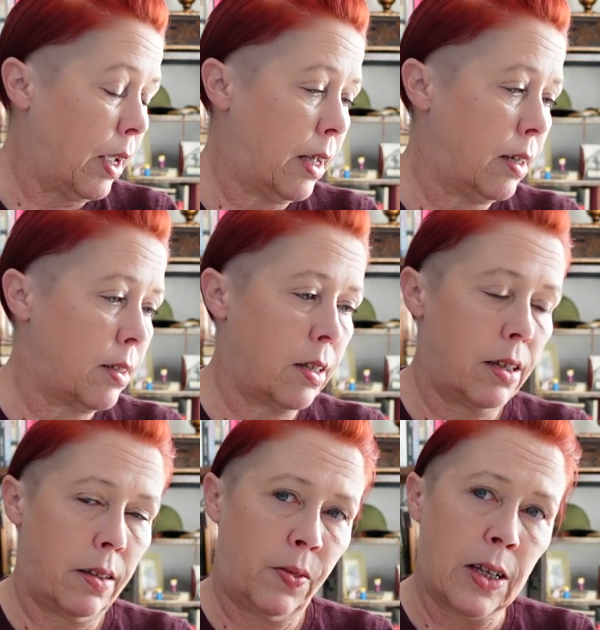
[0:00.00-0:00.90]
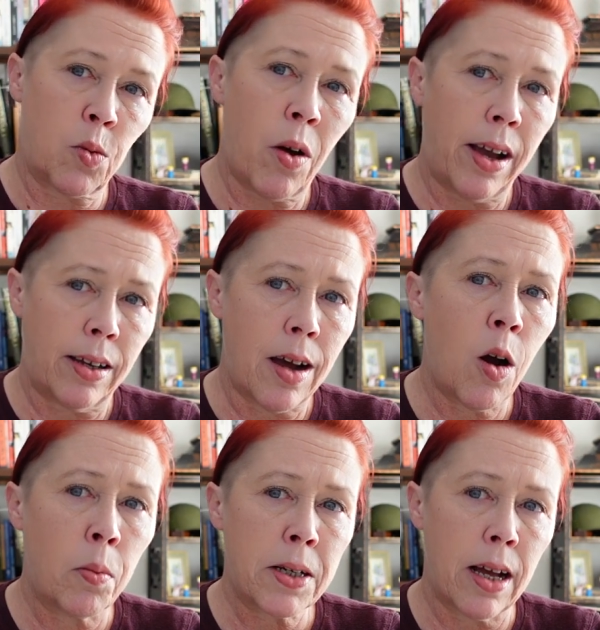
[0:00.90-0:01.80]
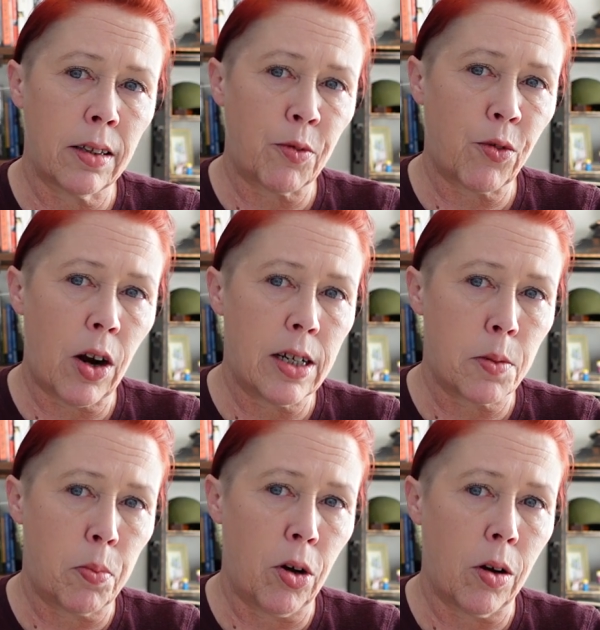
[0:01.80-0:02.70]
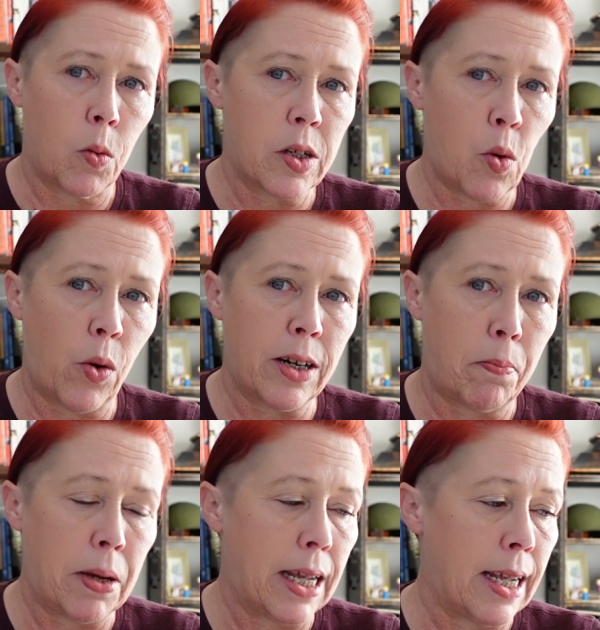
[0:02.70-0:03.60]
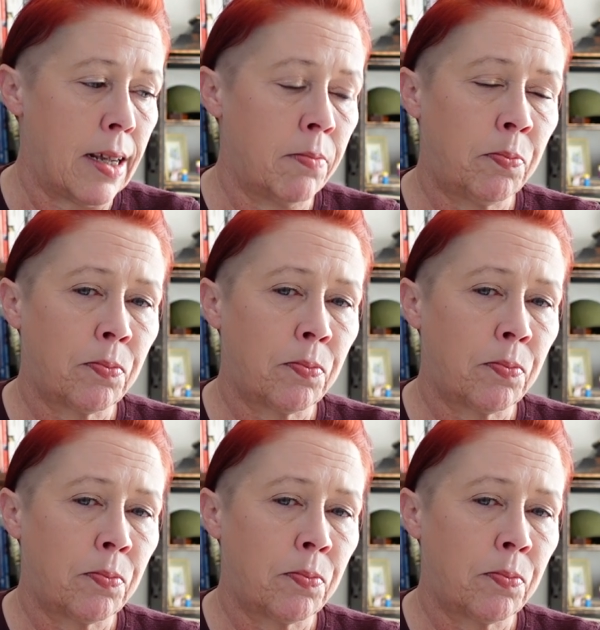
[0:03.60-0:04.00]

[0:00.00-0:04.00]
and that's why I'd hoped Helen Fry's book was going to be